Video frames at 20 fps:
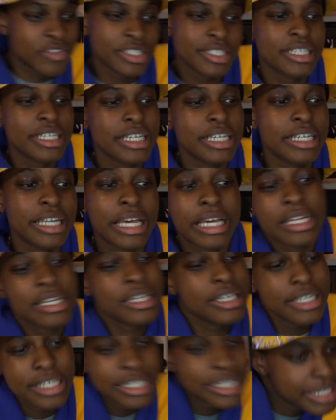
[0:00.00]
seen it,
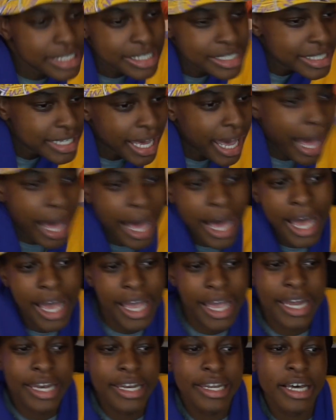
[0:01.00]
yeah.
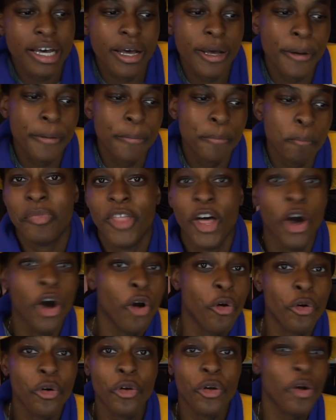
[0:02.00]
And um, the
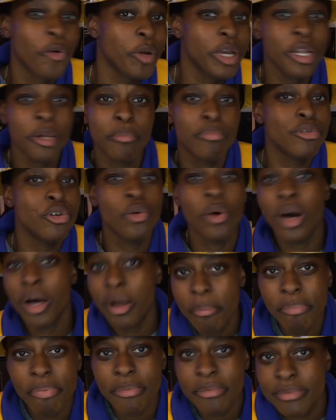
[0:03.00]
whole arena blew
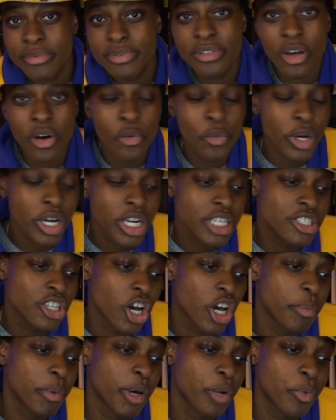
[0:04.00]
up. So we're gonna
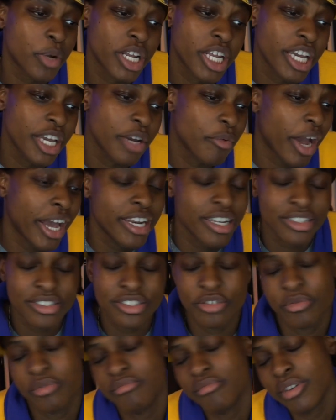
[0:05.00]
talk about it. We're gonna get right
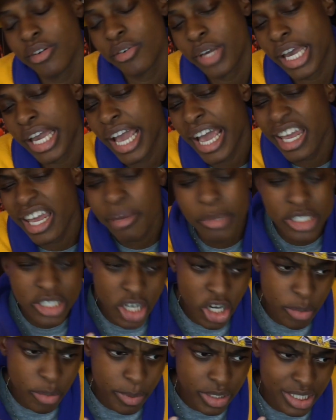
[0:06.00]
into it, okay? And I'm gonna
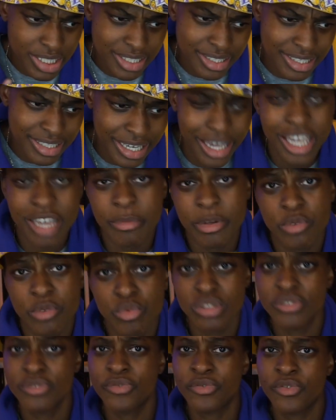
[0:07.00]
talk about this game and
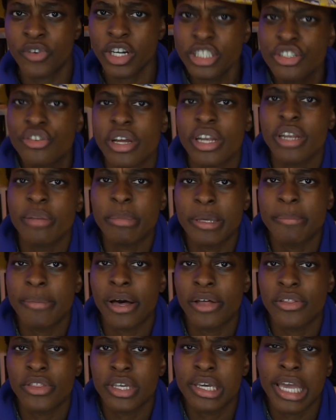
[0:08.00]
what's frustrated me
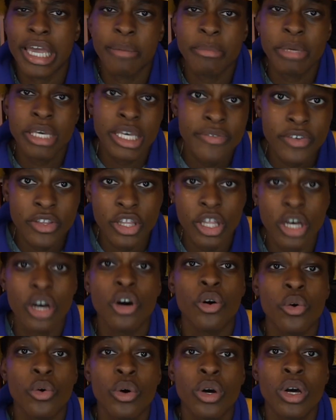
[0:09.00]
about the game, even though